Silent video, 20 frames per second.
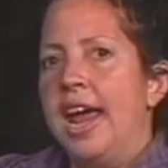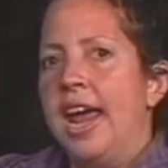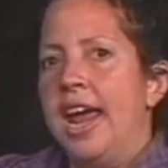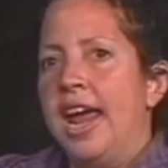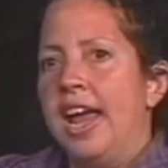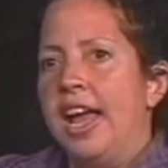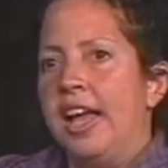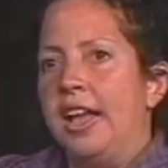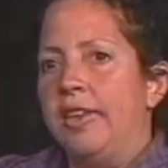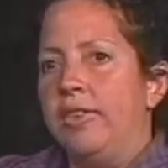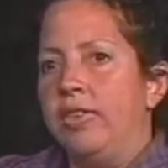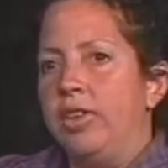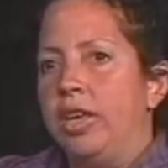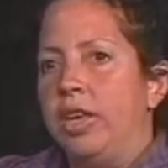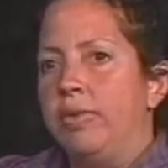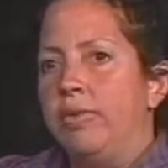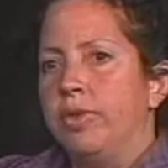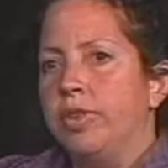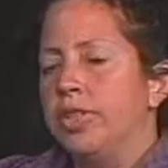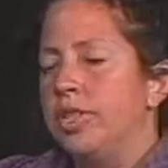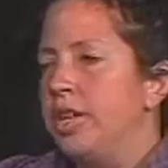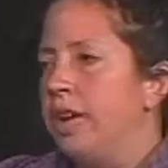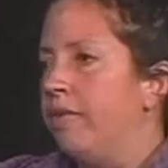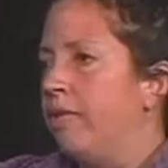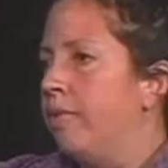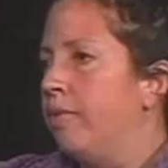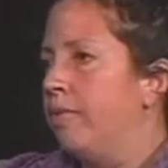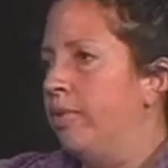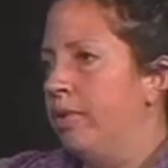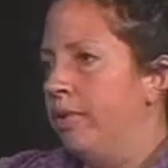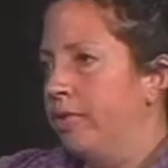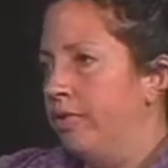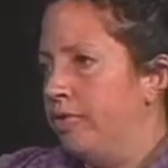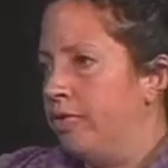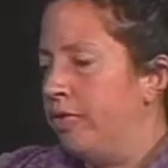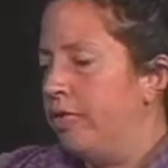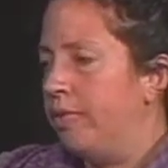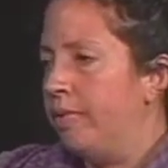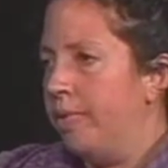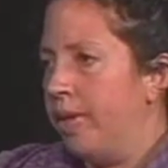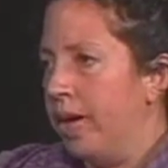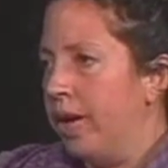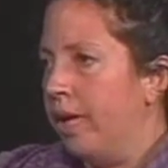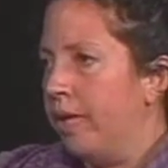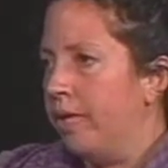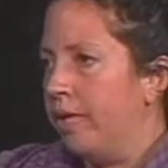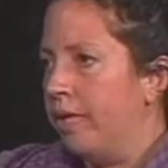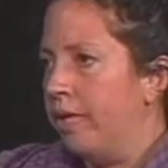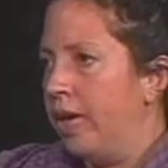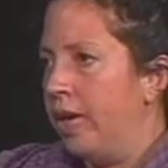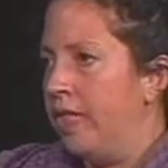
And he was never moved from there.